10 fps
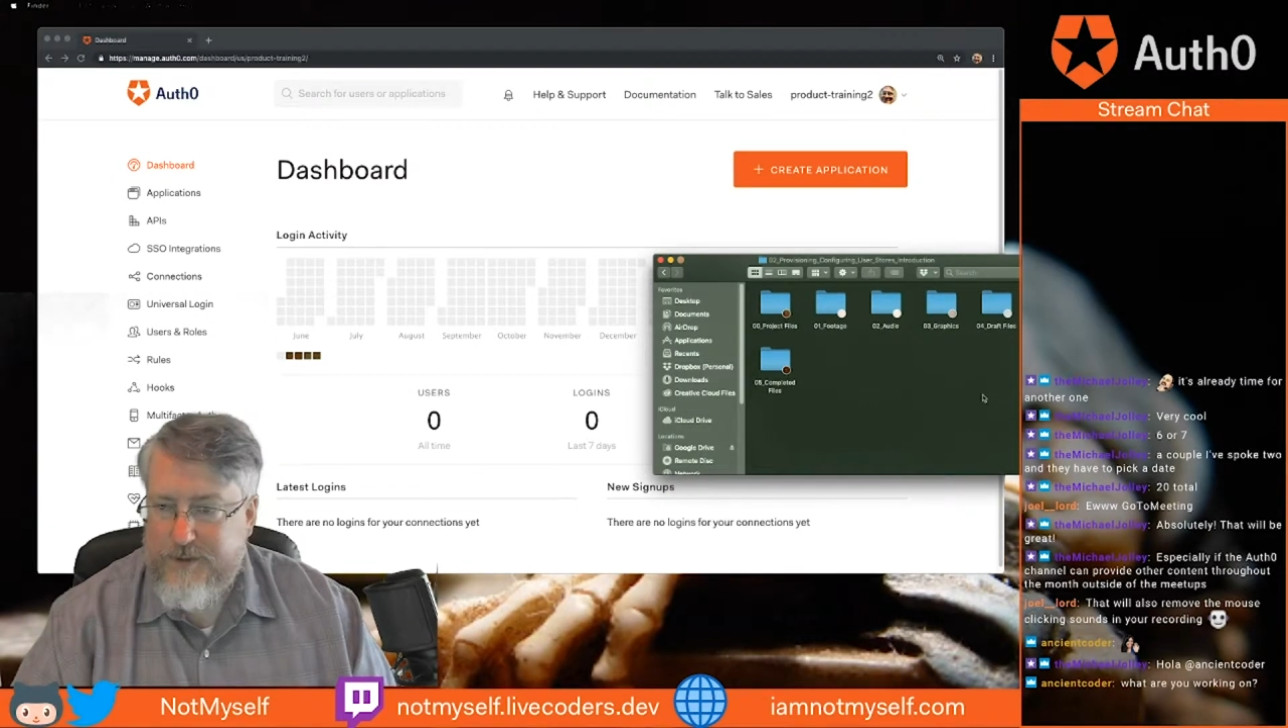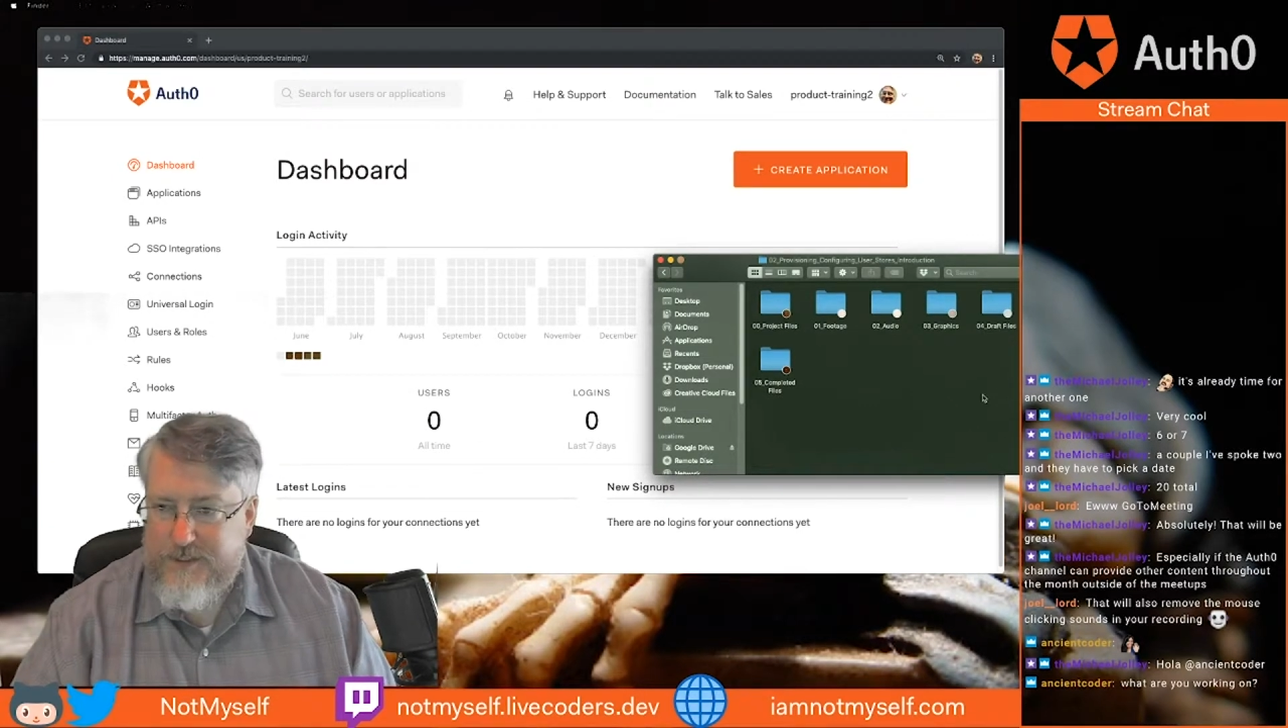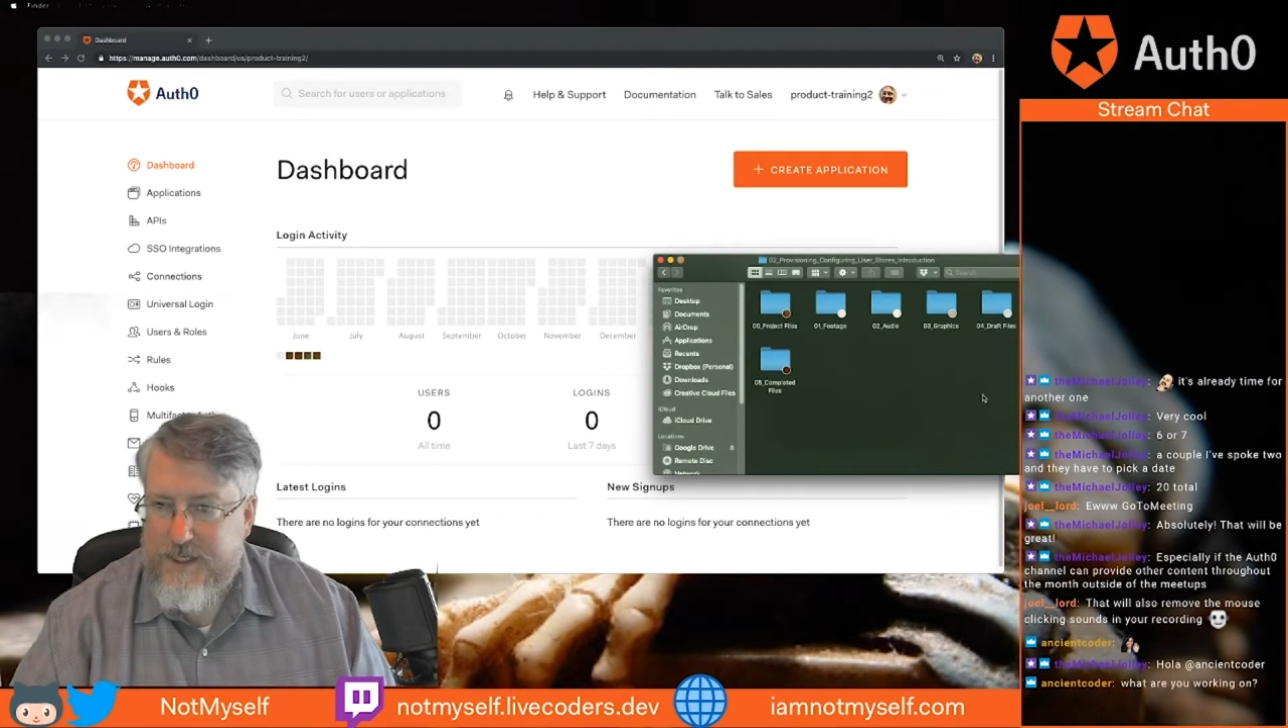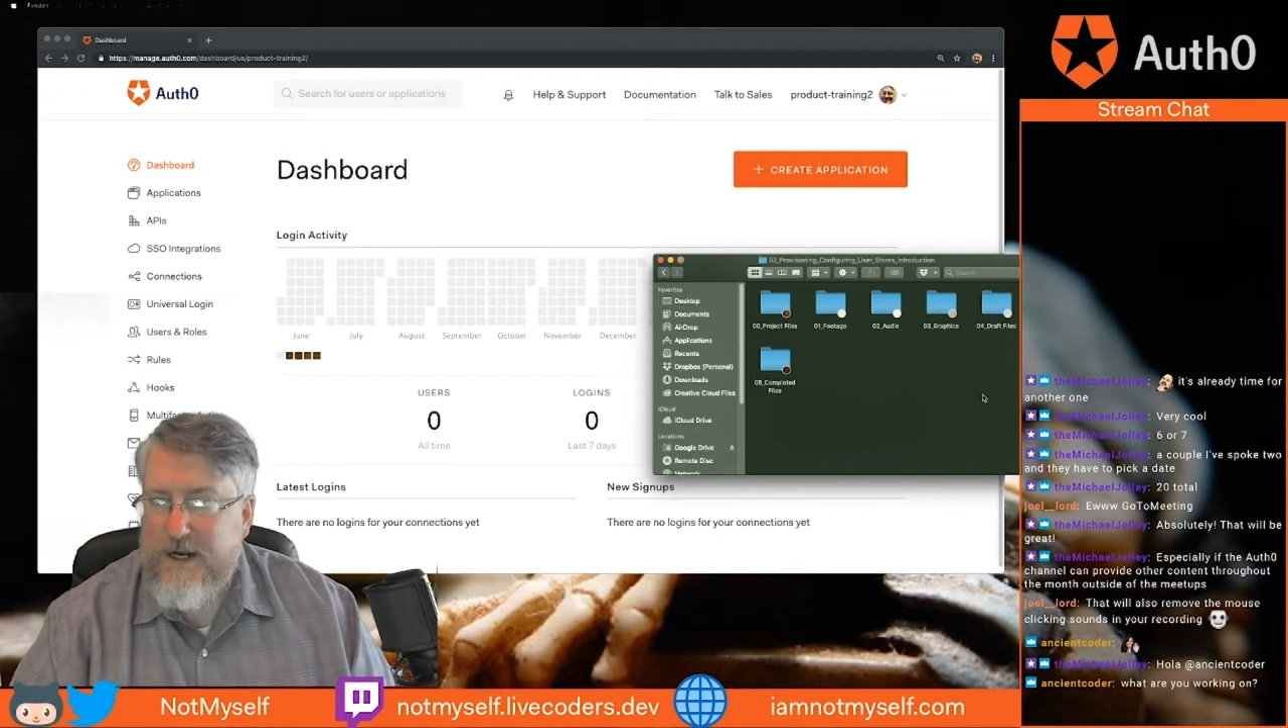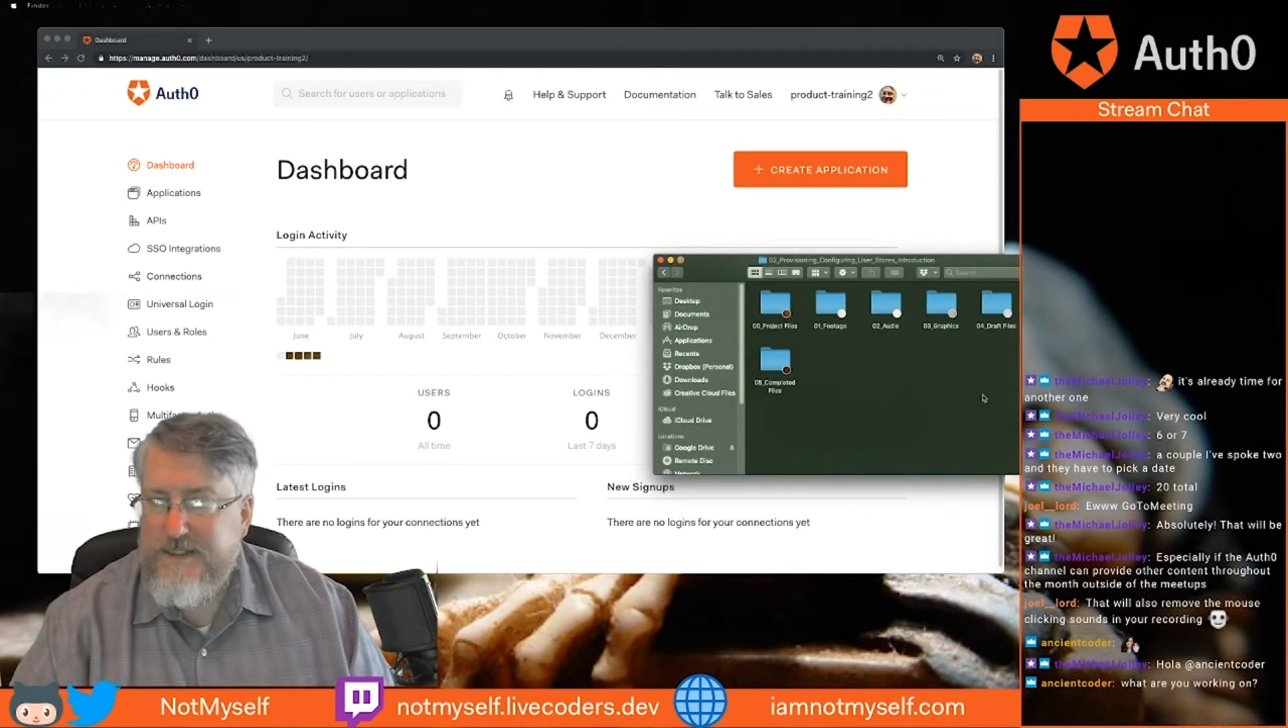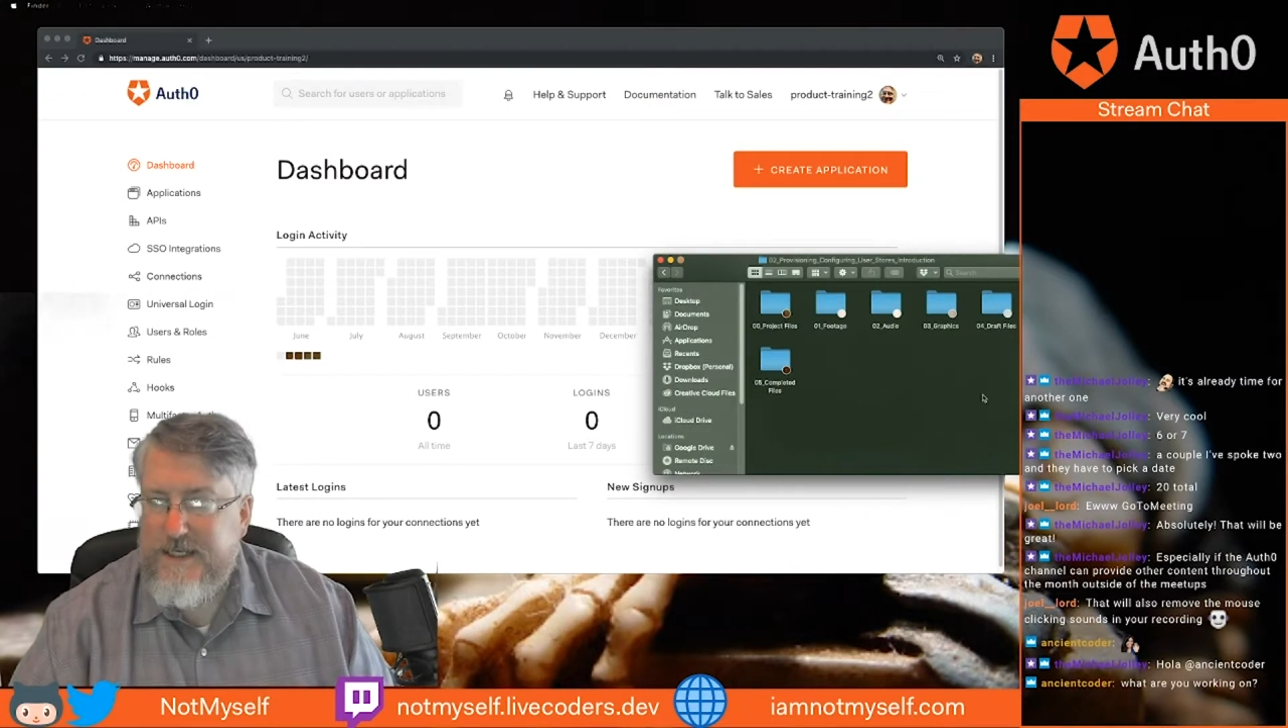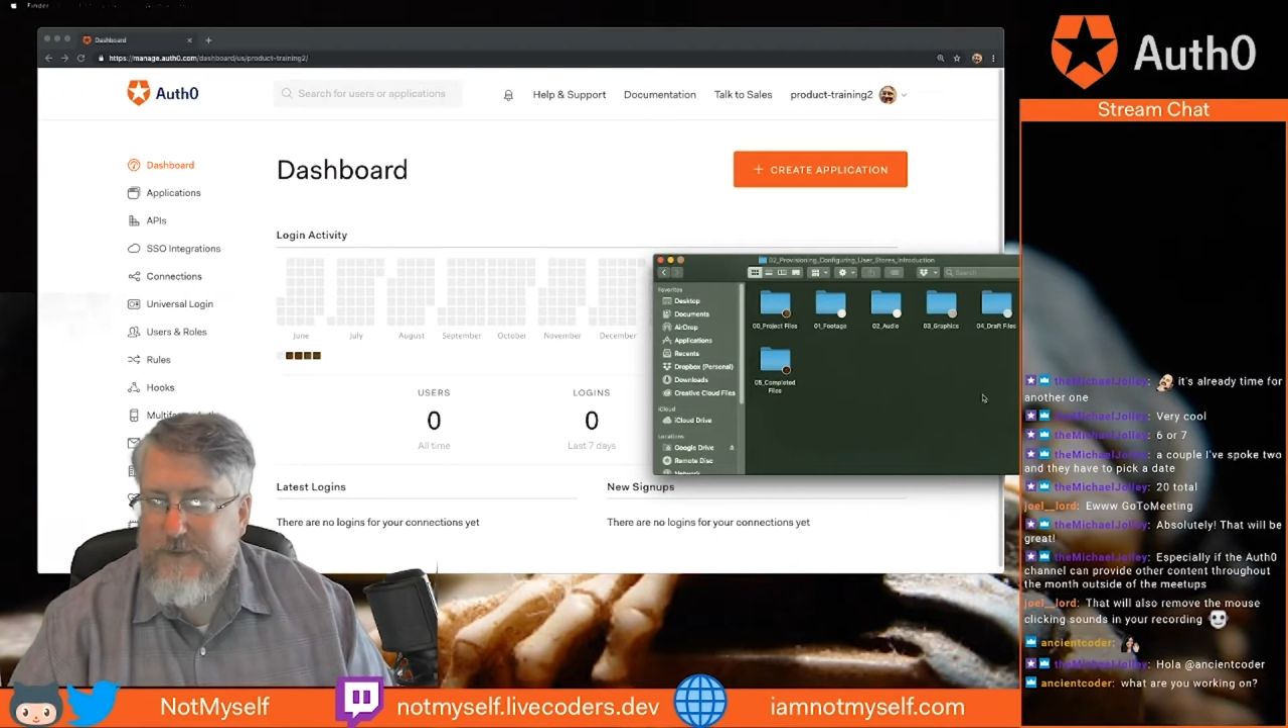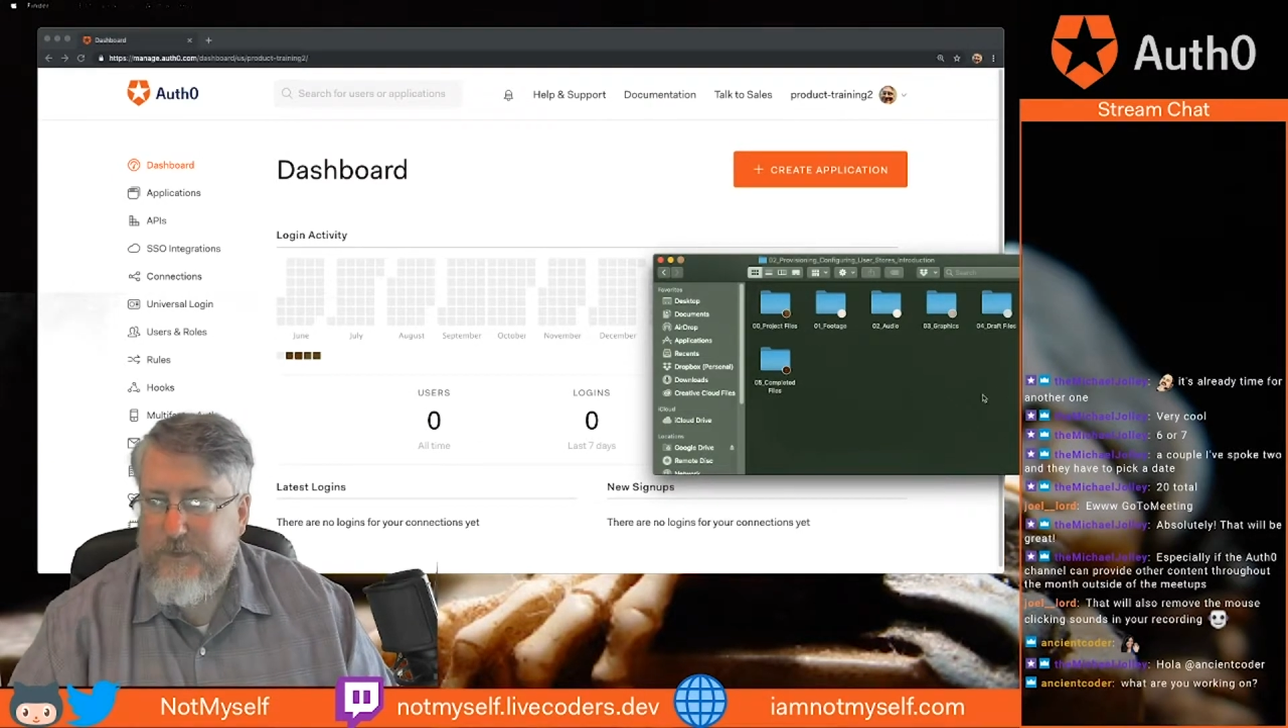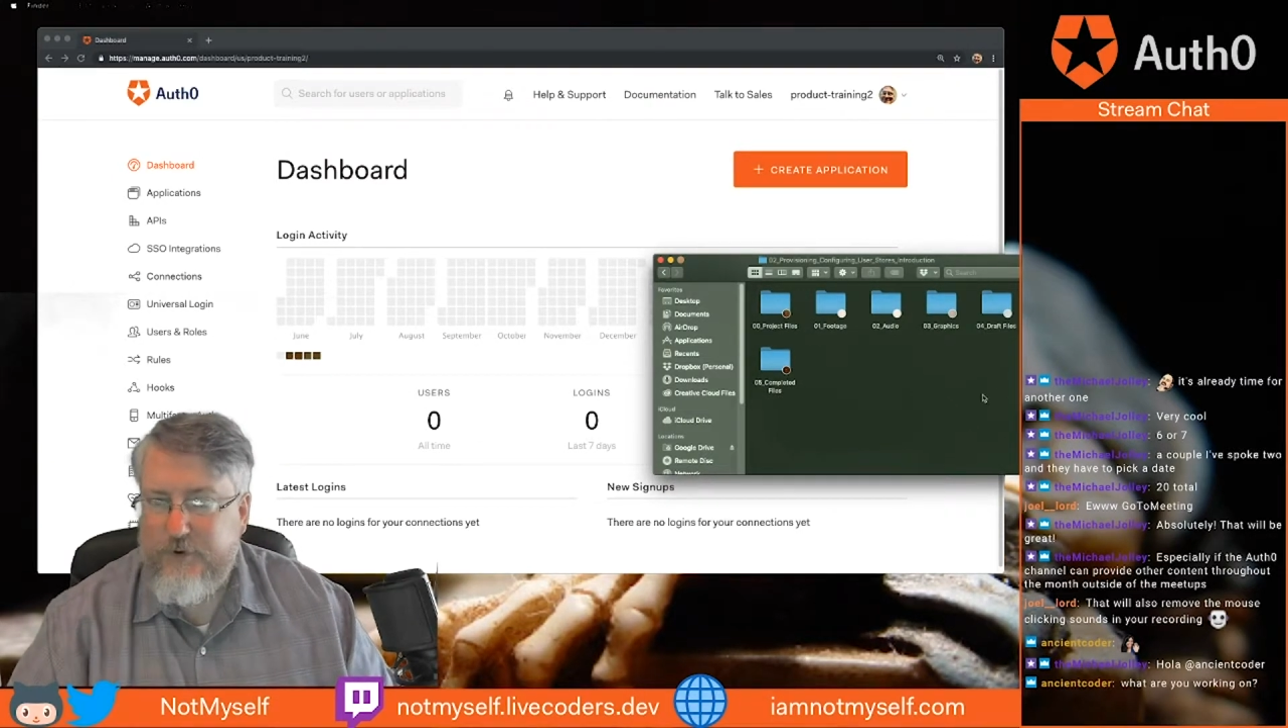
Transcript: design team